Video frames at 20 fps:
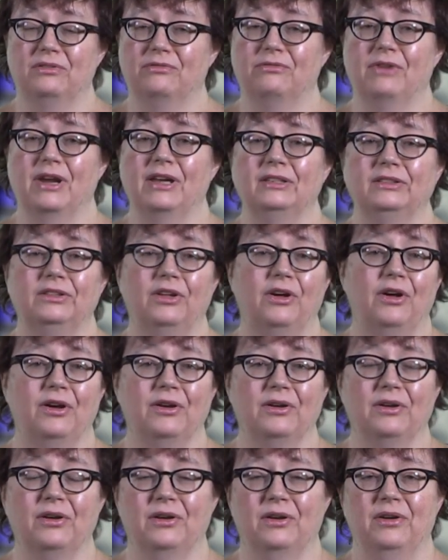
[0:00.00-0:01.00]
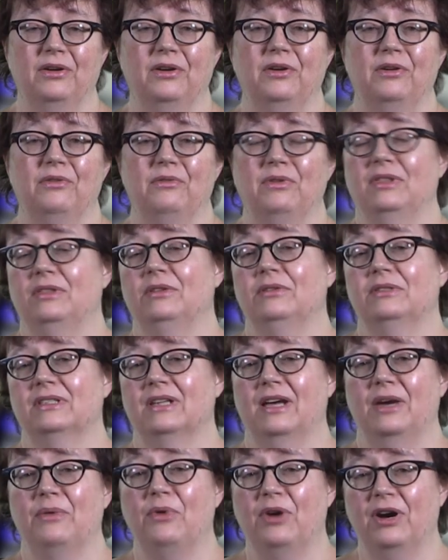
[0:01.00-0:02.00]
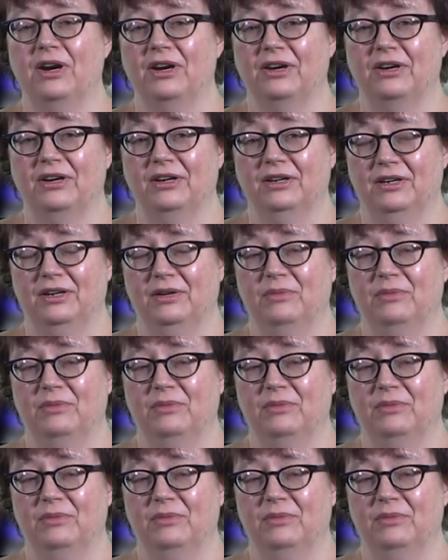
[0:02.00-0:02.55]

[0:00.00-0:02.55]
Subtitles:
right along with Luke Skywalker,